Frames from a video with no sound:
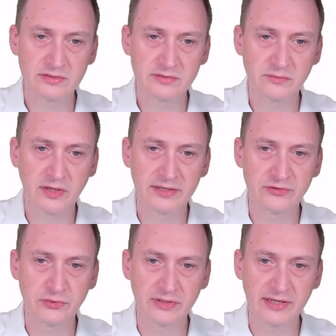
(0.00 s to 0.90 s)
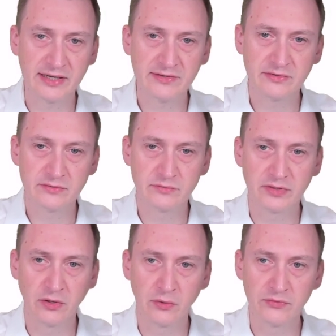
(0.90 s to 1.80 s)
while it's doing that,
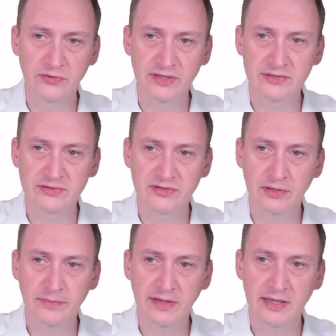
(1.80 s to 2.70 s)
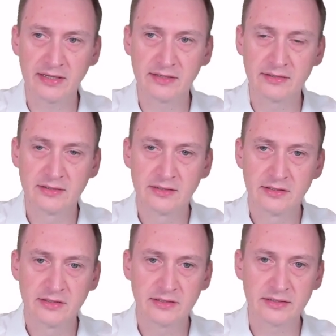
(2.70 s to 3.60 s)
we also need to set up a
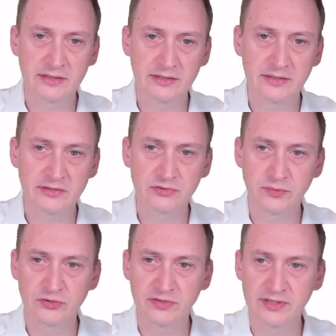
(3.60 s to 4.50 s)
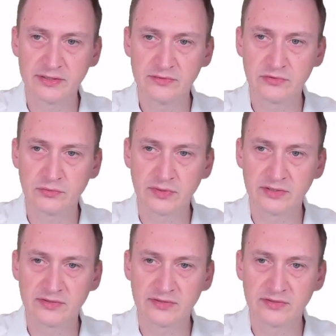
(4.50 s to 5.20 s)
switch here. So we can